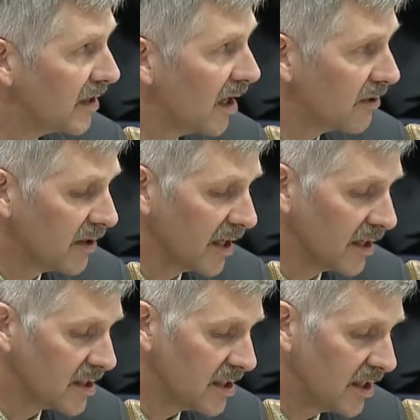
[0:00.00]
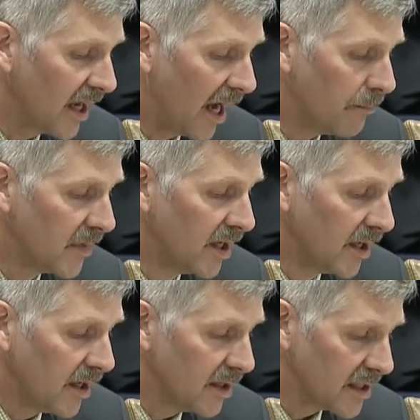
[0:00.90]
integrity in CCAP
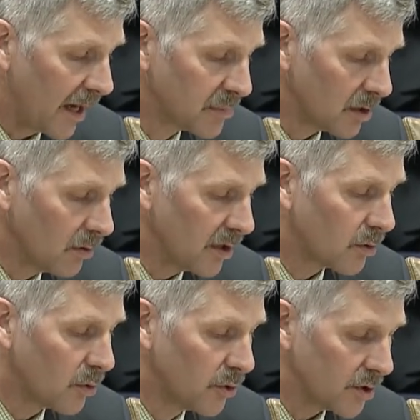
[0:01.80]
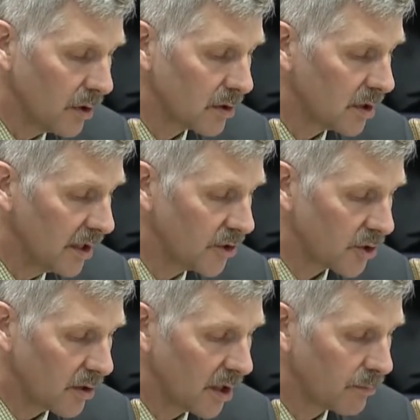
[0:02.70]
is absolutely crucial to ensuring